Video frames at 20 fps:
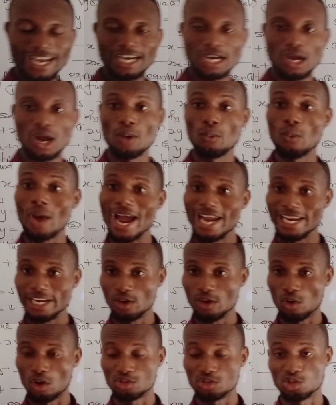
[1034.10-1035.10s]
and our y
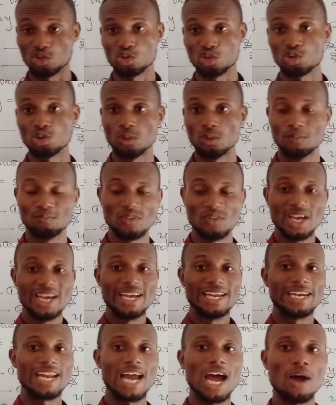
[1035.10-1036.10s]
equals to 2.
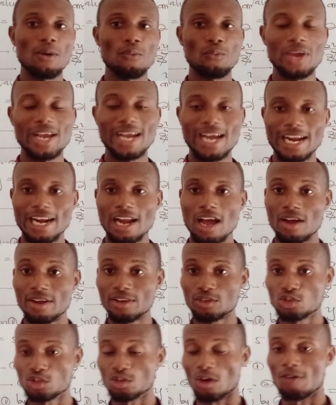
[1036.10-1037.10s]
Now we can
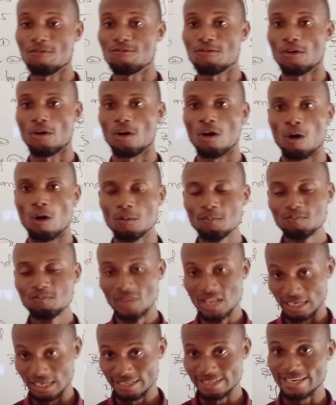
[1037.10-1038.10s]
now solve
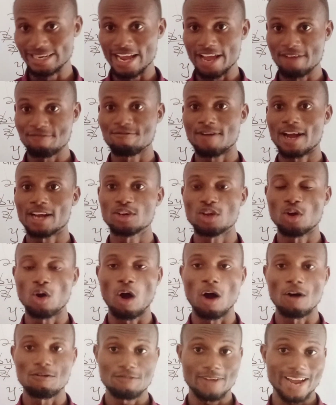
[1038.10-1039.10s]
for the value
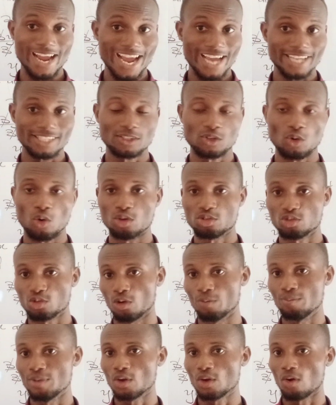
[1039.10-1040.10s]
of s
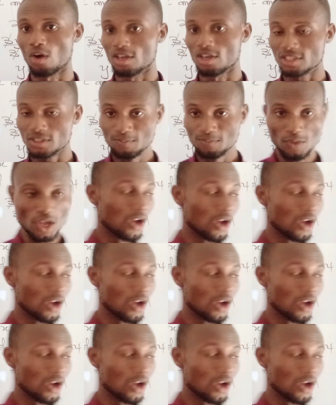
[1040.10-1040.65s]
also, because